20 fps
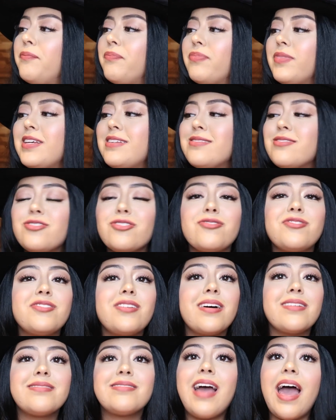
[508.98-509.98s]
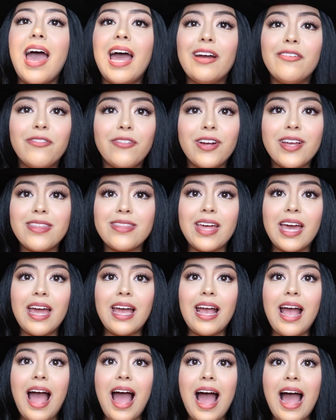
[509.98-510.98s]
This just does
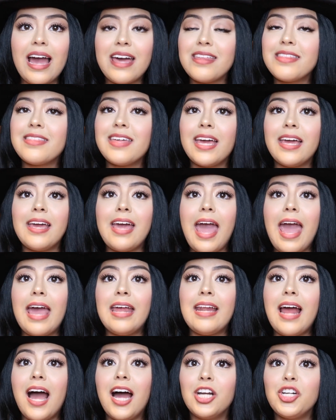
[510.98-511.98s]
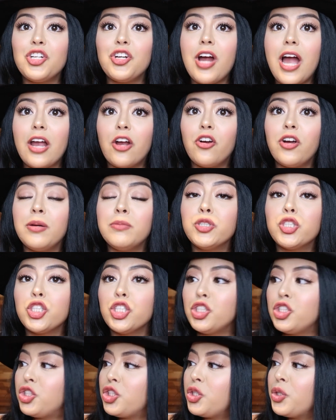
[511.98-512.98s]
everything I think an under eye cream
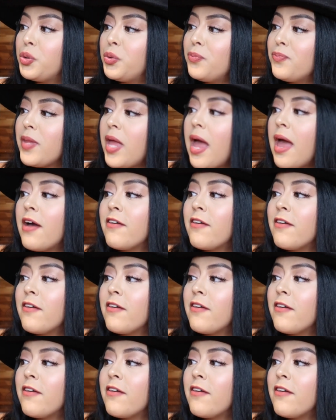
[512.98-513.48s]
should do.